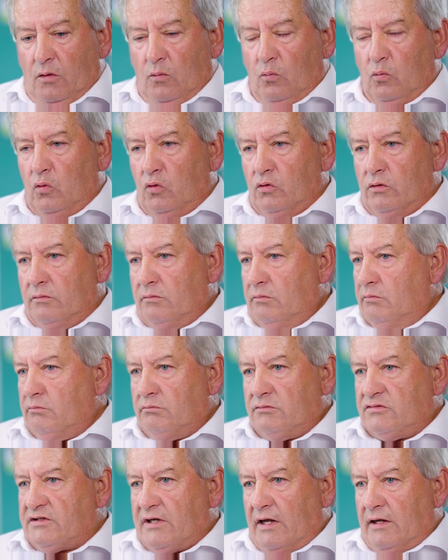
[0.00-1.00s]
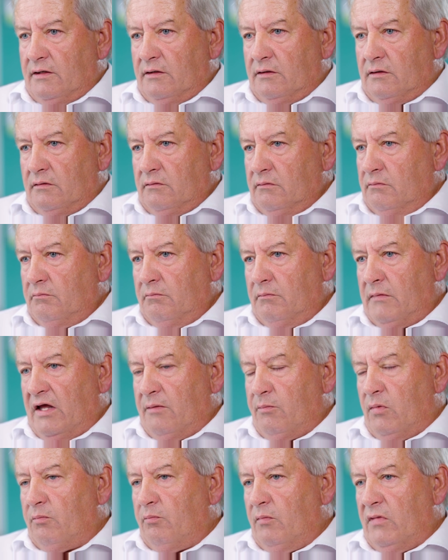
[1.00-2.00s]
would send
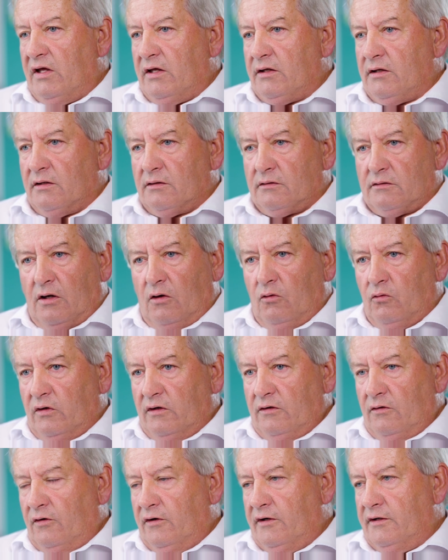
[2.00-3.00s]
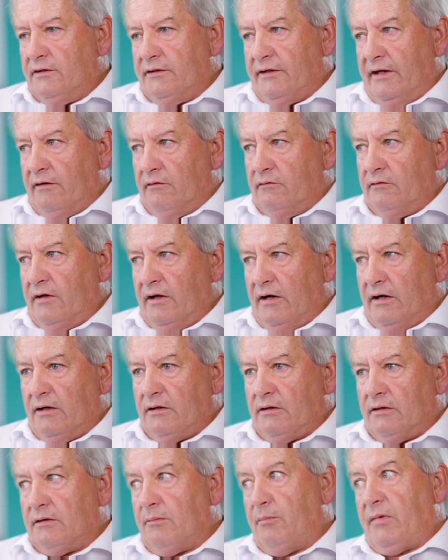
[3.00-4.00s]
maybe me and Tony Doyle down there
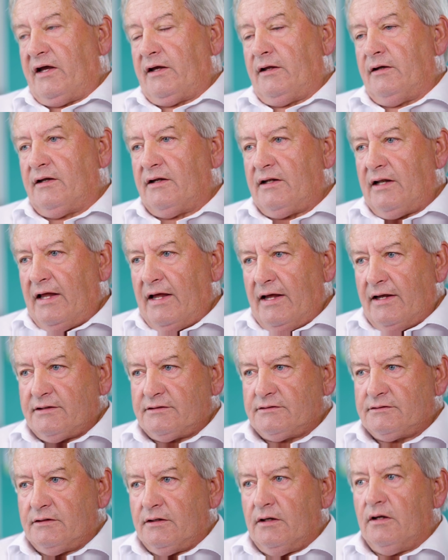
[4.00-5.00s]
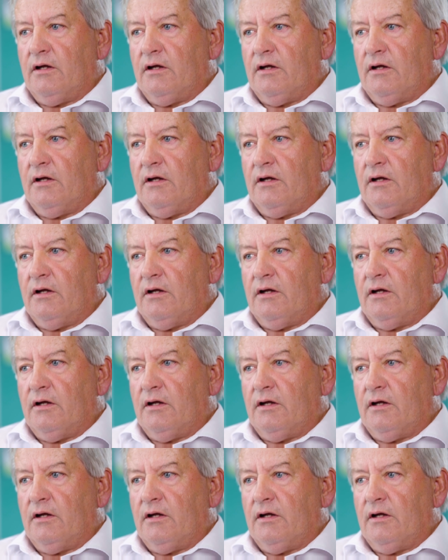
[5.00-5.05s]
at the back of the class.